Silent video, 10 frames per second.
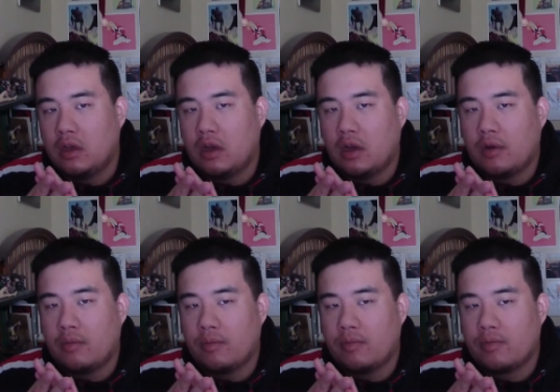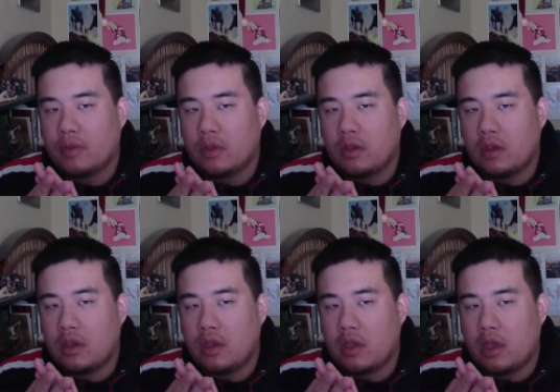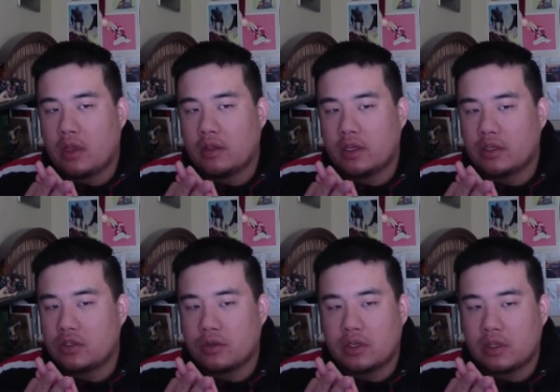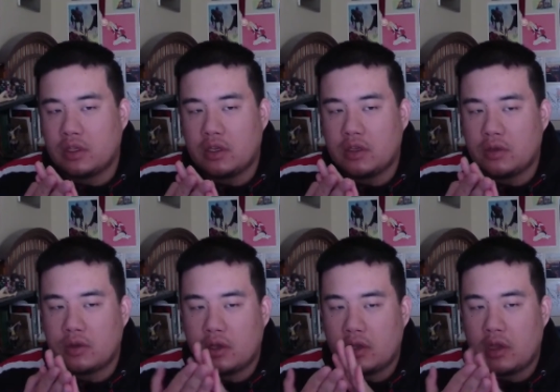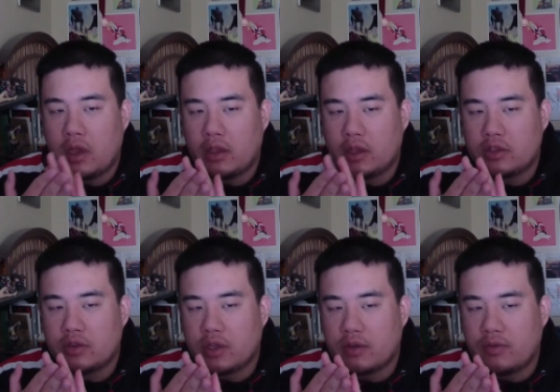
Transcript: Um, and like so, like the, you know, and and so like